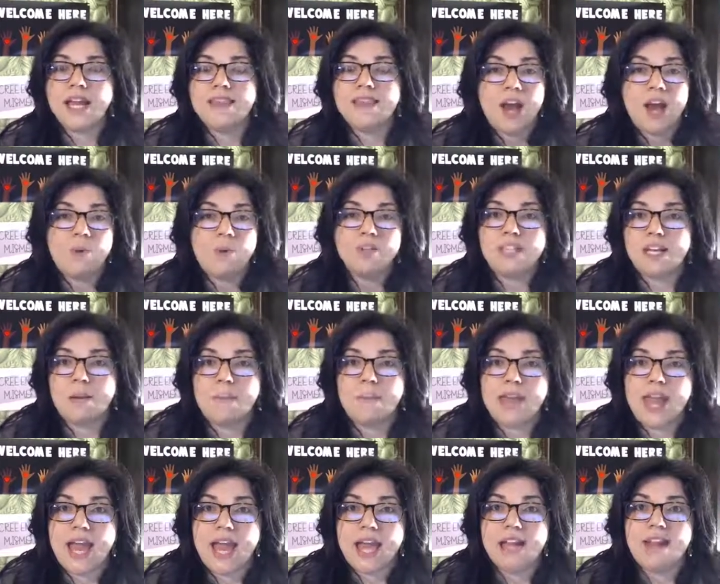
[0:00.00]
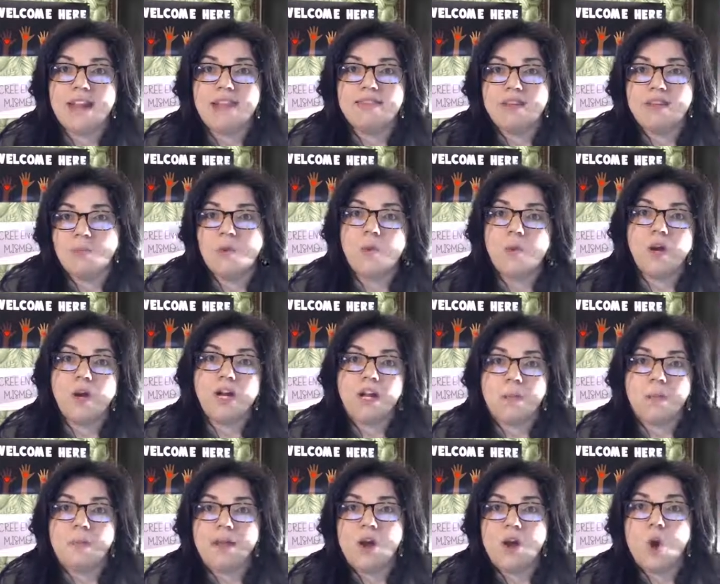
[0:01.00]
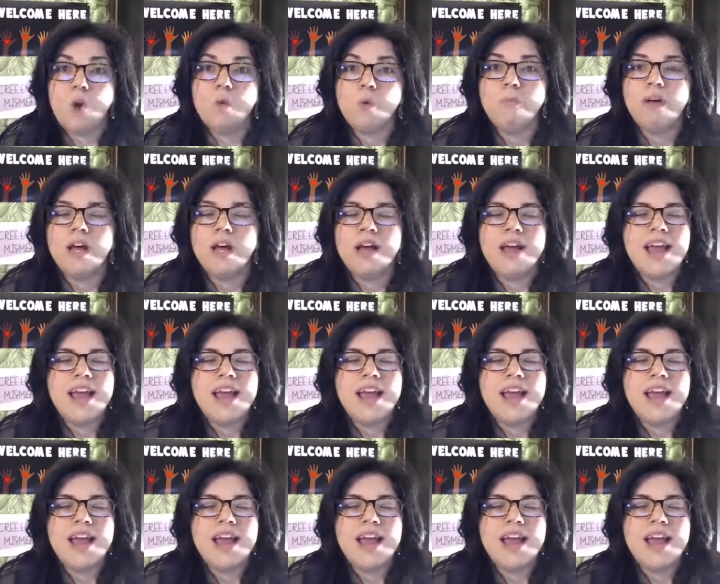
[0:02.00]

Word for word: and that was going to be it and then we were going to be home.